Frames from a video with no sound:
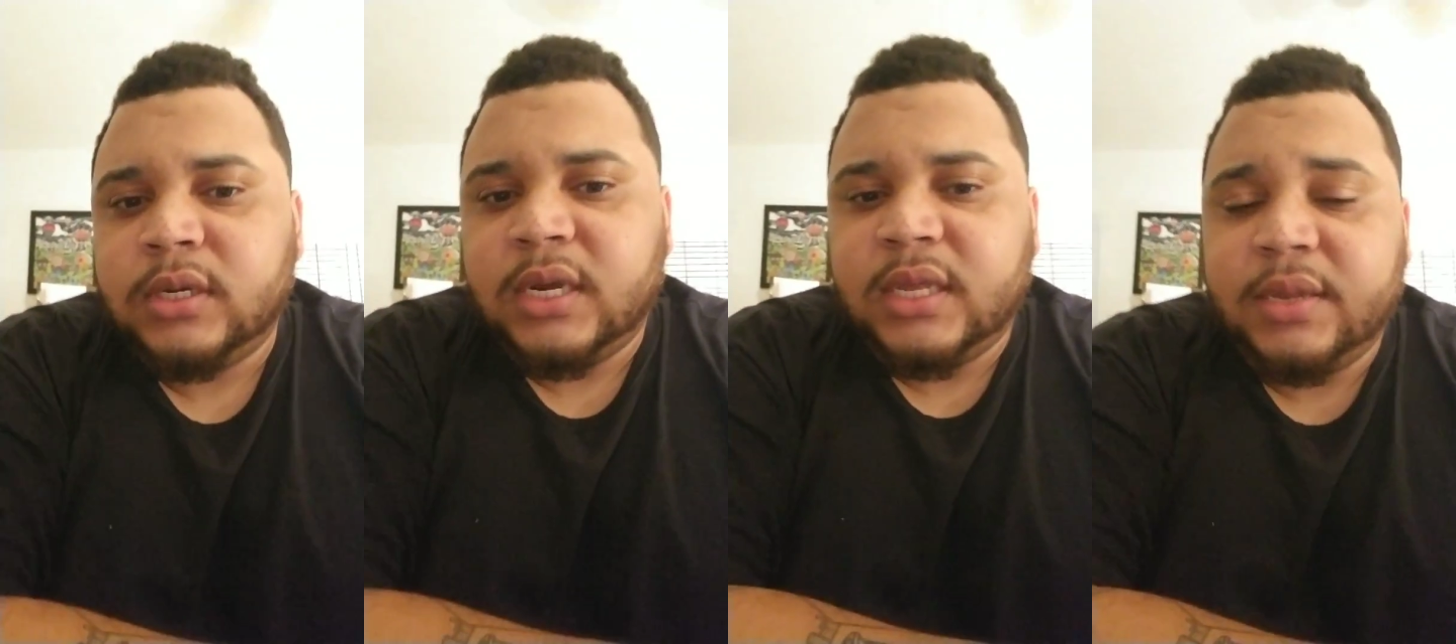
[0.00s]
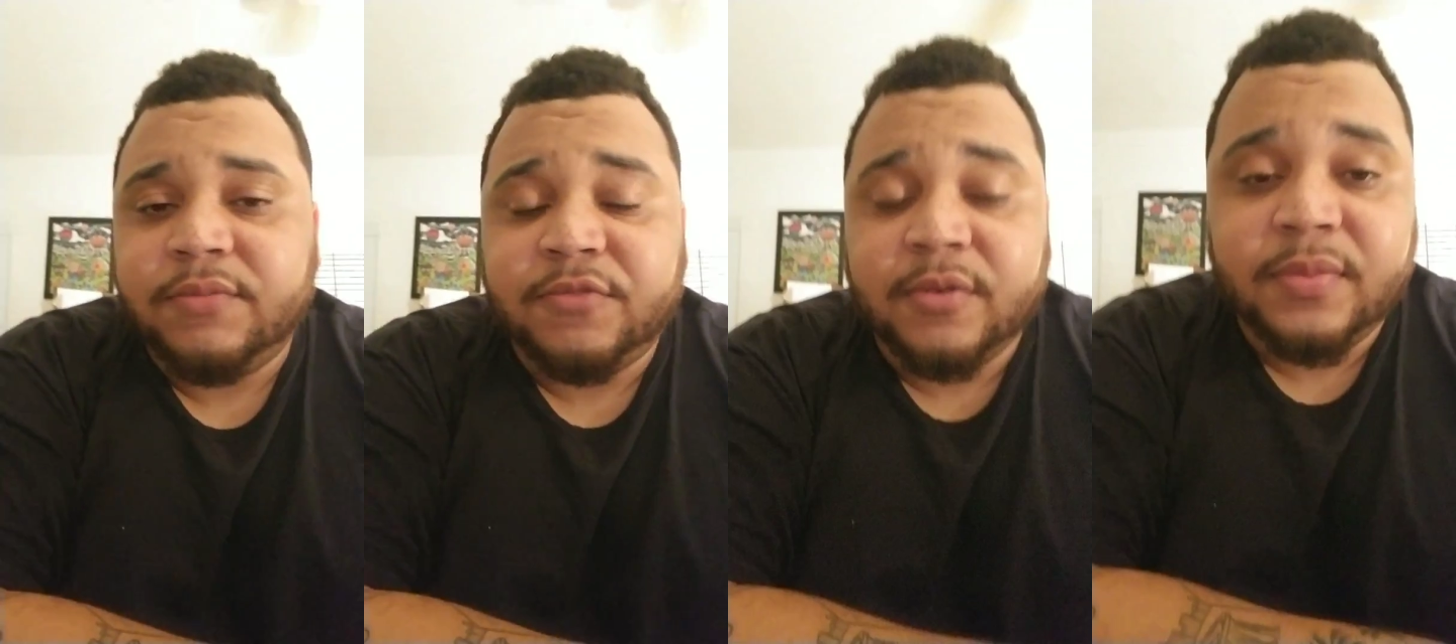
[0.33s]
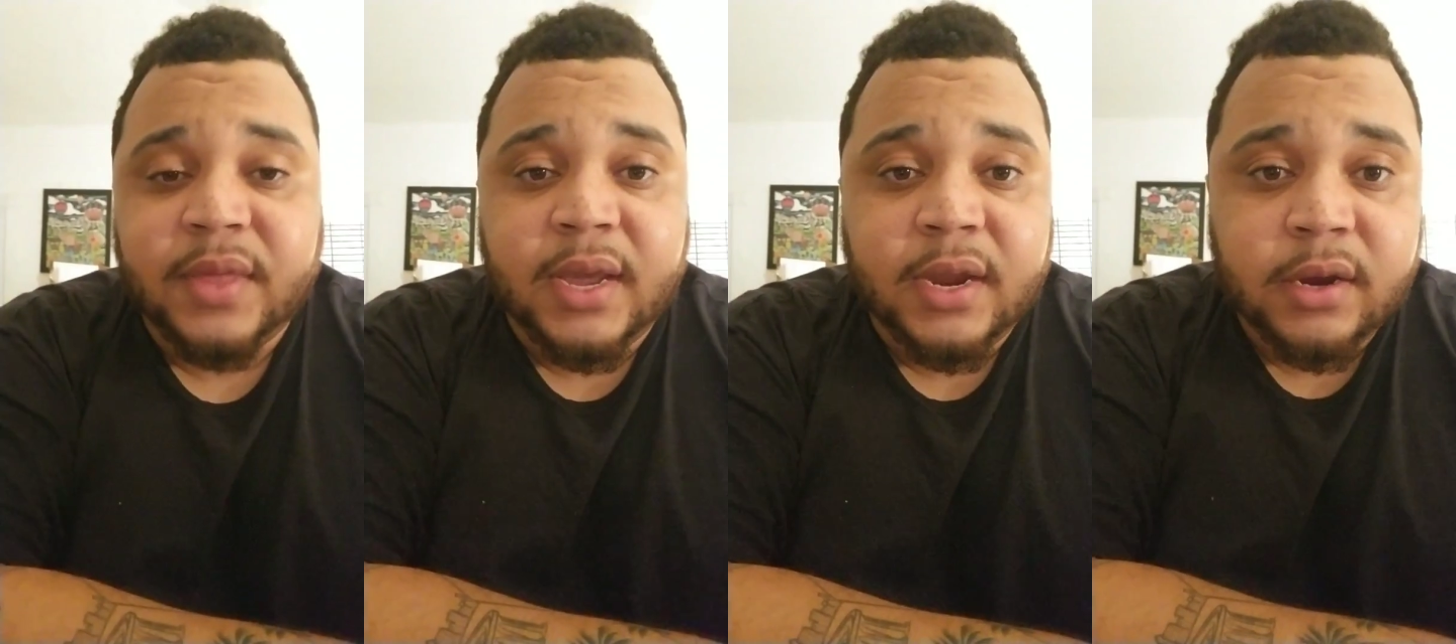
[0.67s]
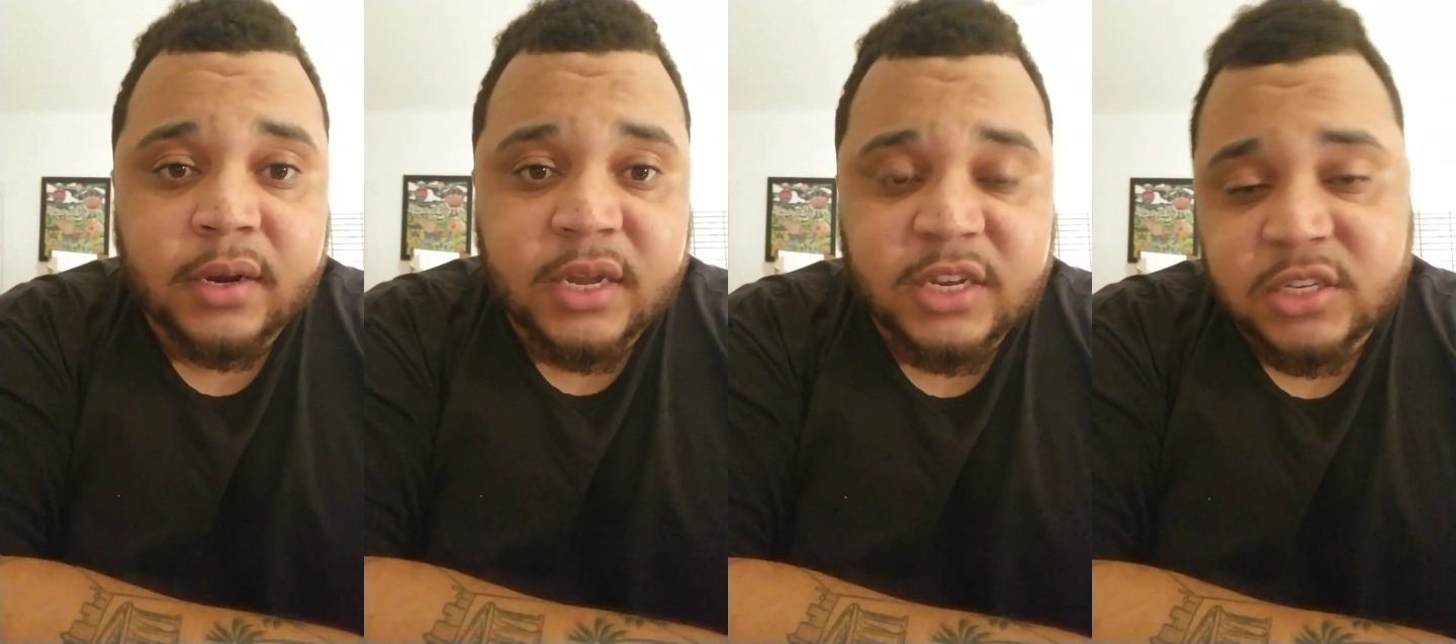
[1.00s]
And then from
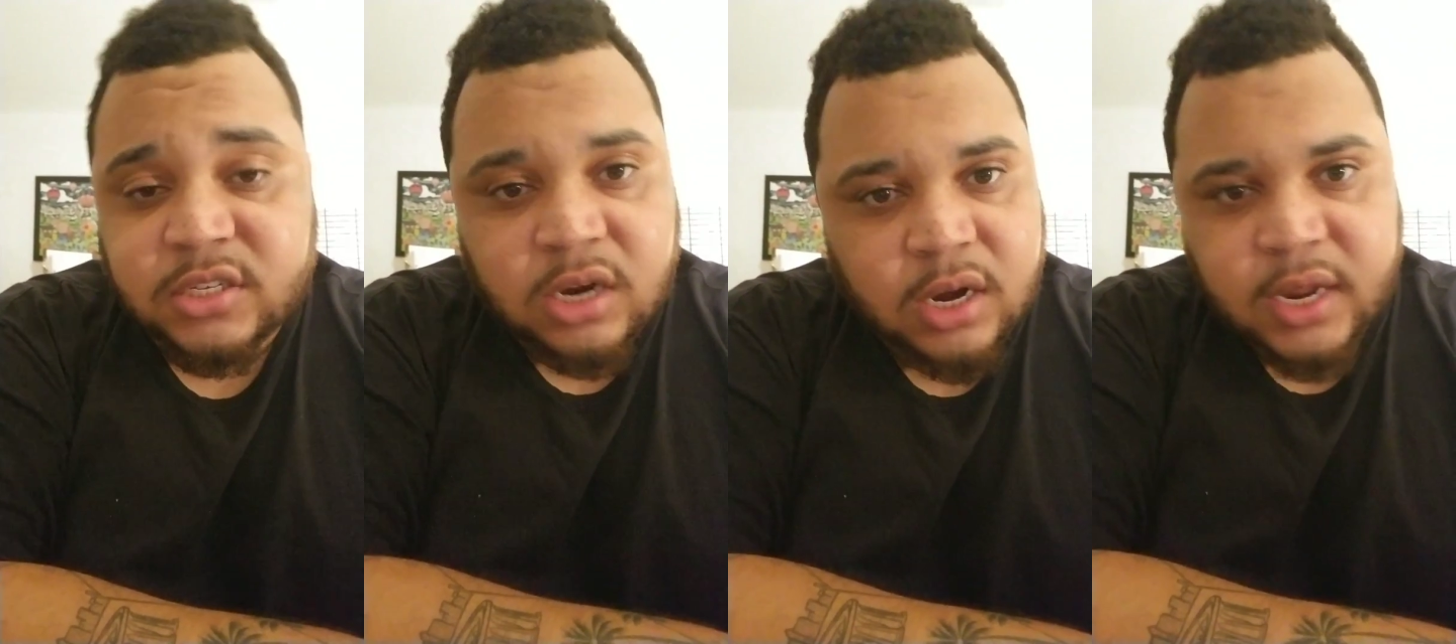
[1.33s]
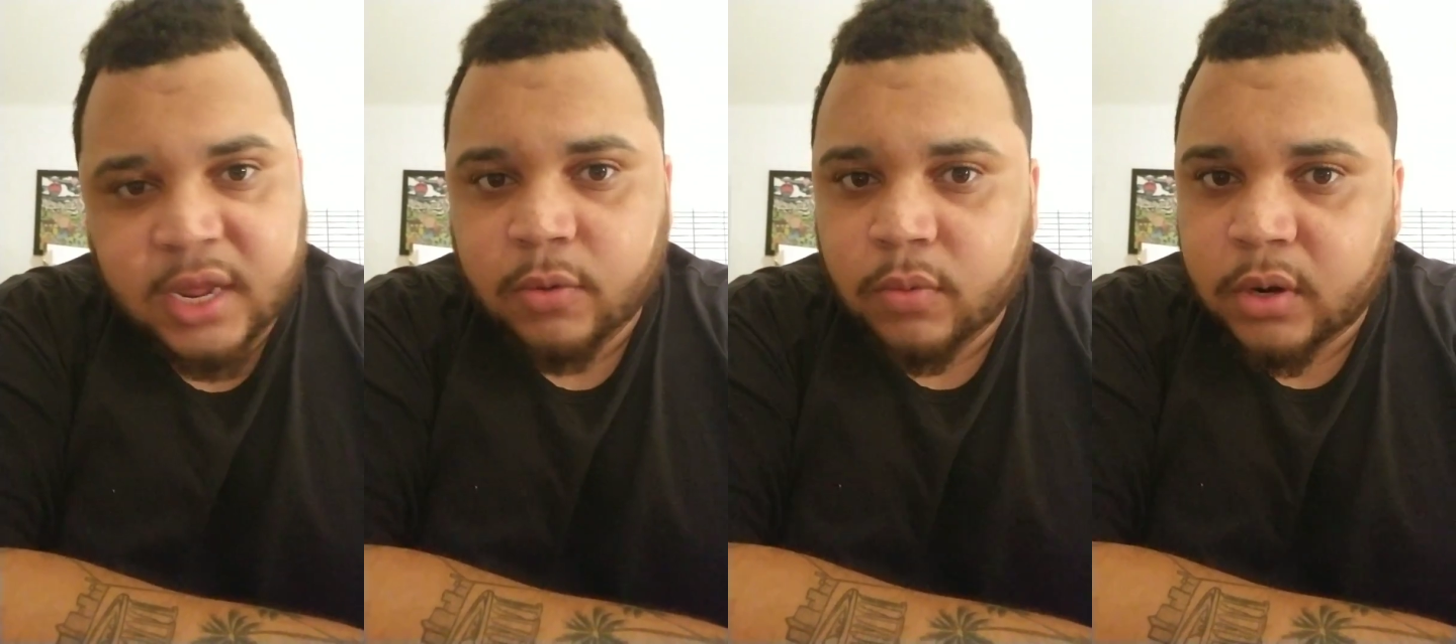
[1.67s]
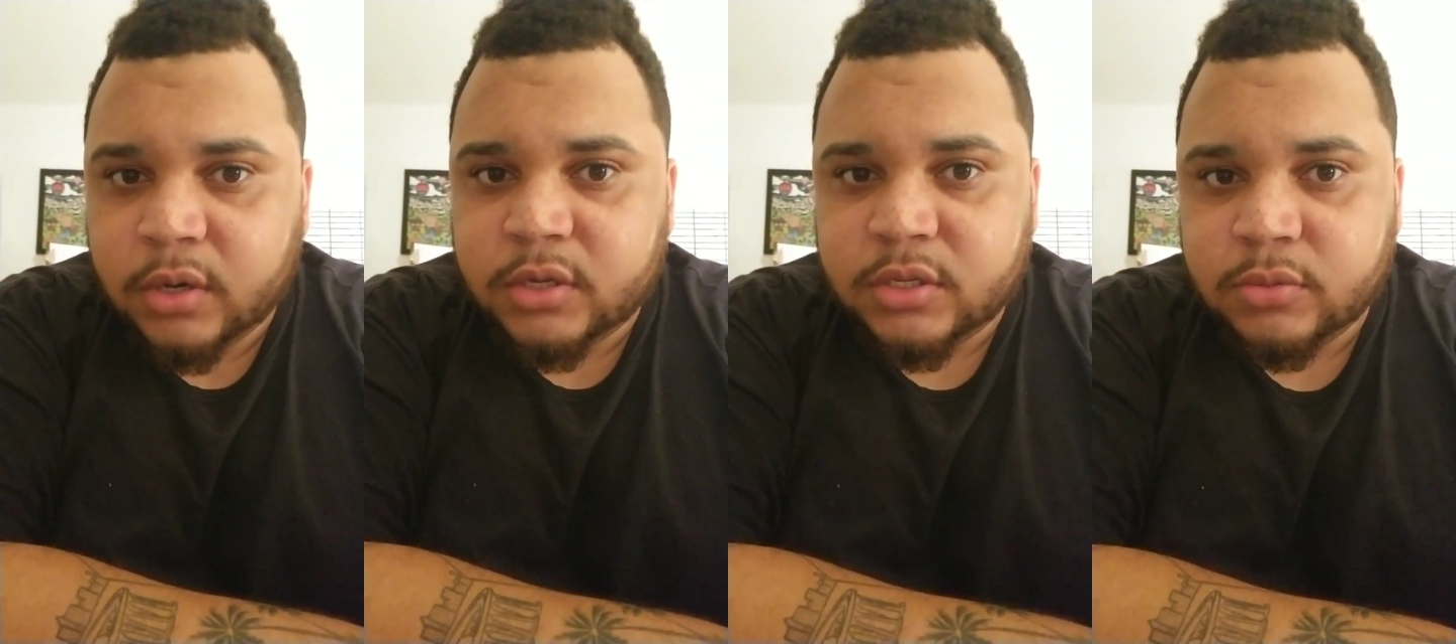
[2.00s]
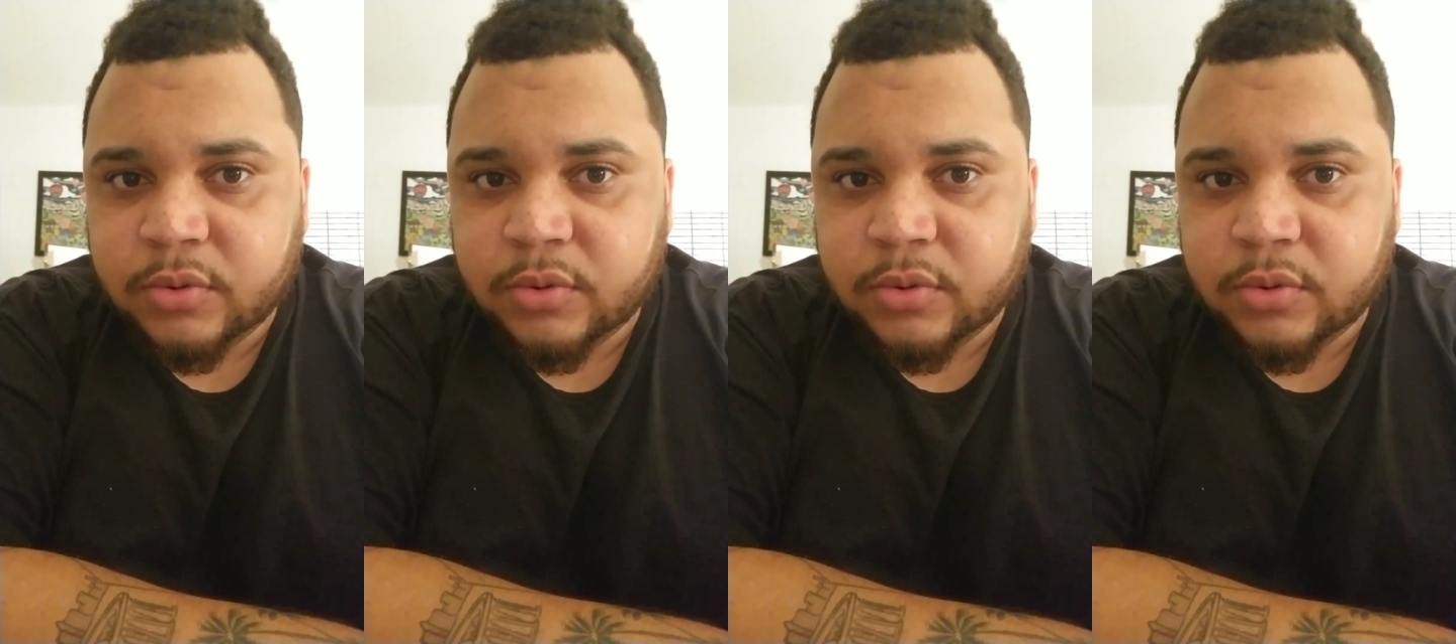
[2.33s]
there, it just started to get worse